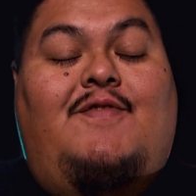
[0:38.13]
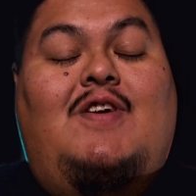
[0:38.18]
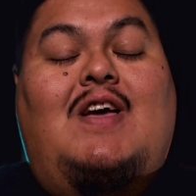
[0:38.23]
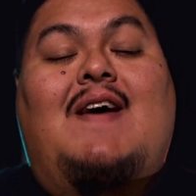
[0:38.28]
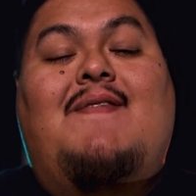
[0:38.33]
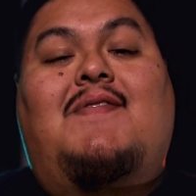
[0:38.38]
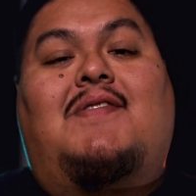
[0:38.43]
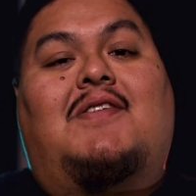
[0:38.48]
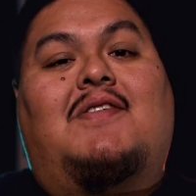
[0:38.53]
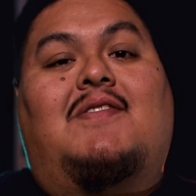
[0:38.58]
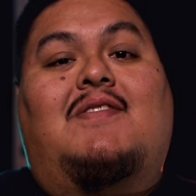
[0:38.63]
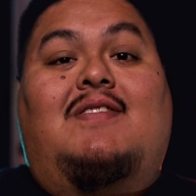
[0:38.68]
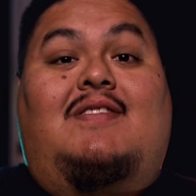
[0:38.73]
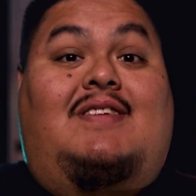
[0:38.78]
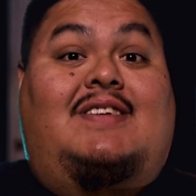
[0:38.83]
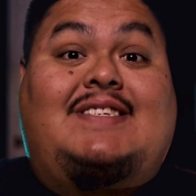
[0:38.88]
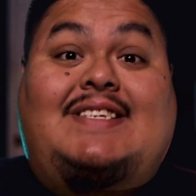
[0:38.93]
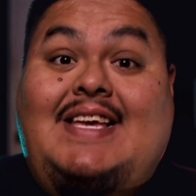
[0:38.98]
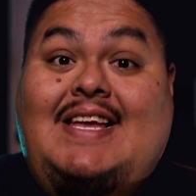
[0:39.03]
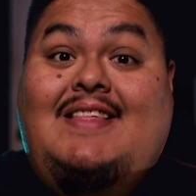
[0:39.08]
if you haven't
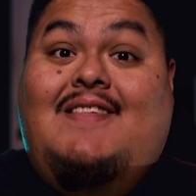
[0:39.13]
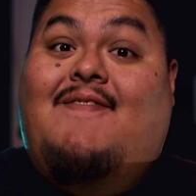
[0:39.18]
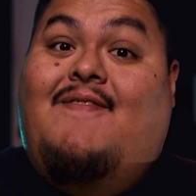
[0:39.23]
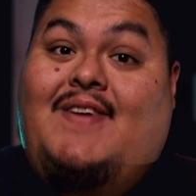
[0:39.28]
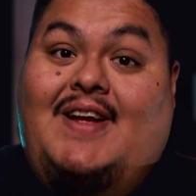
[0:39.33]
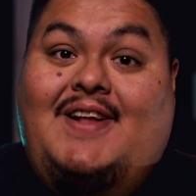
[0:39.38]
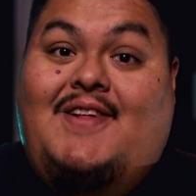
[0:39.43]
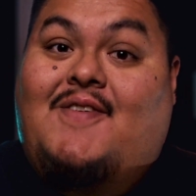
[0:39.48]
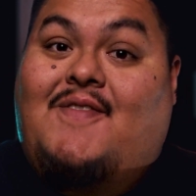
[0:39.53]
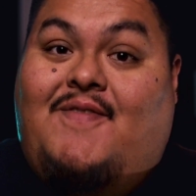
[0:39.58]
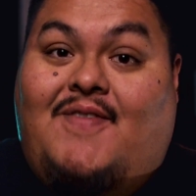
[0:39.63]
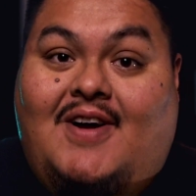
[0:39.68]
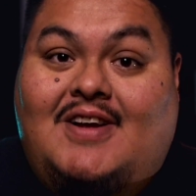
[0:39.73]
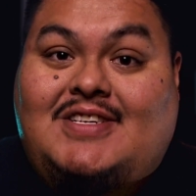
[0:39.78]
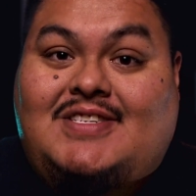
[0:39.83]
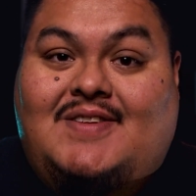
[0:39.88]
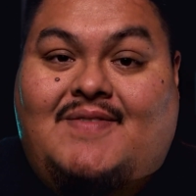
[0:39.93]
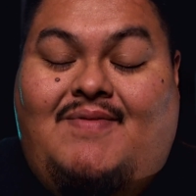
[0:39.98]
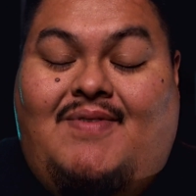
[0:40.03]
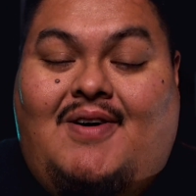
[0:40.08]
seen the video,
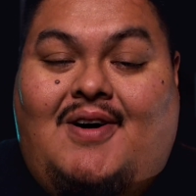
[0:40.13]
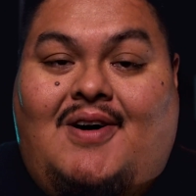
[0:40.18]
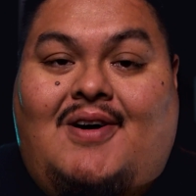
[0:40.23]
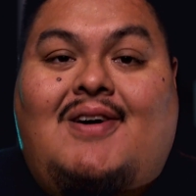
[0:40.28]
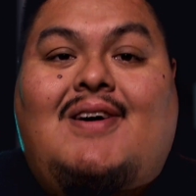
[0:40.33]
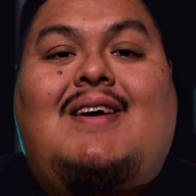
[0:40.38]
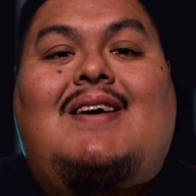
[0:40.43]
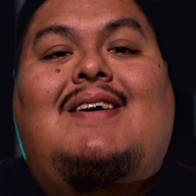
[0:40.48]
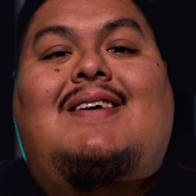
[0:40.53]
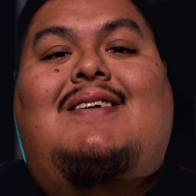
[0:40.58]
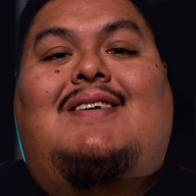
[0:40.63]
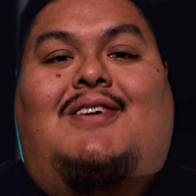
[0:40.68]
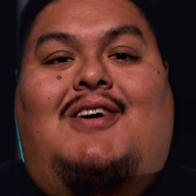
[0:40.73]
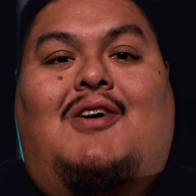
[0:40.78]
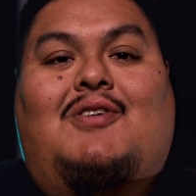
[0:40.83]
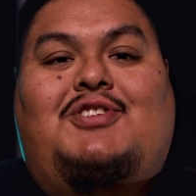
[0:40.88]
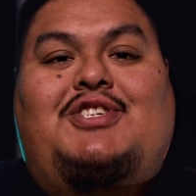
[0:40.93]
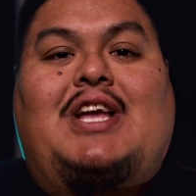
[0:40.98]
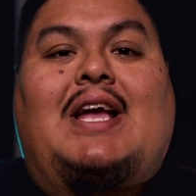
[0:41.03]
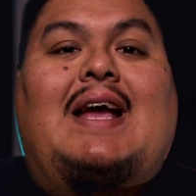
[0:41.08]
first of all,
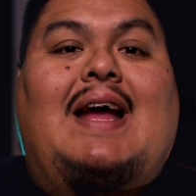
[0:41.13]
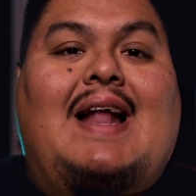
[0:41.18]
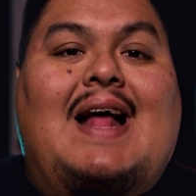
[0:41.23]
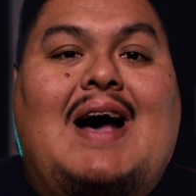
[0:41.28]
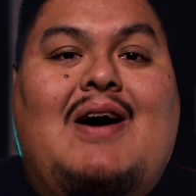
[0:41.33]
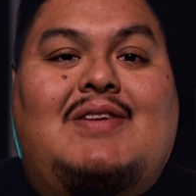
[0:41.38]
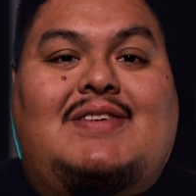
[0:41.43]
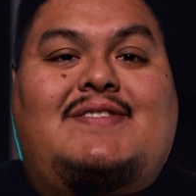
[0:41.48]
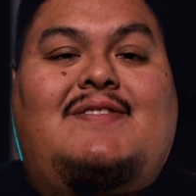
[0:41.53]
go check it out.